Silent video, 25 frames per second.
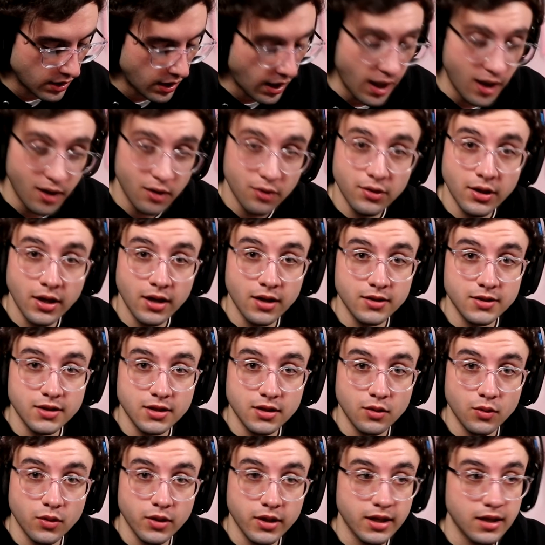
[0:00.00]
I don't know how it's
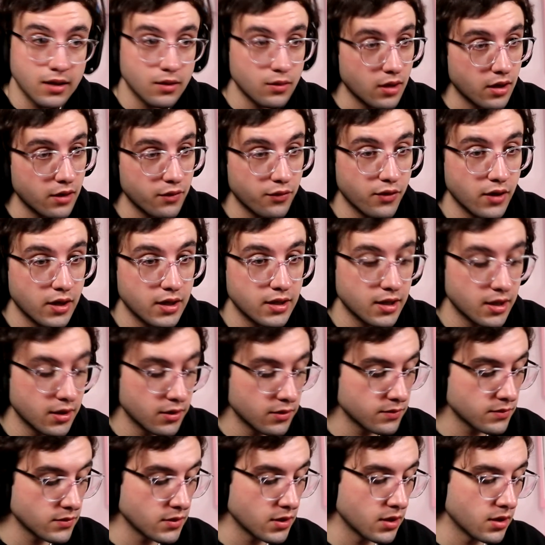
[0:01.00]
going to work out. I'll find
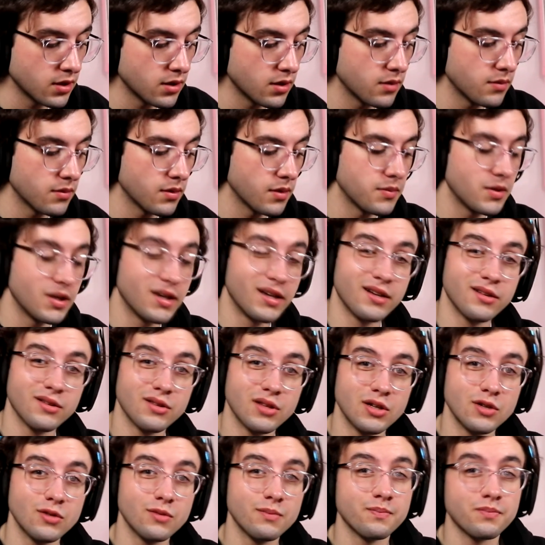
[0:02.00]
out. I'm in here,
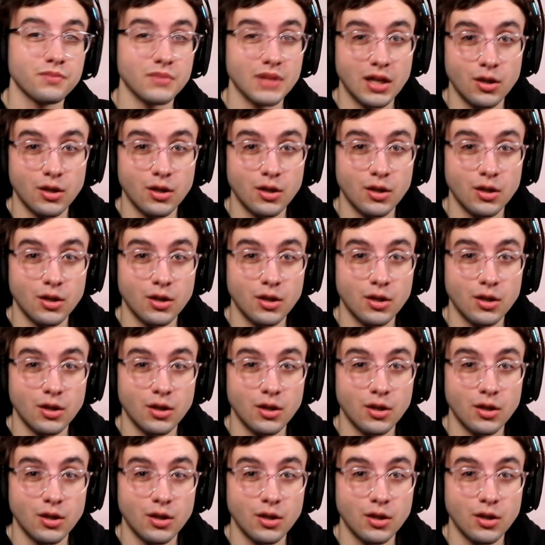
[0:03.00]
though.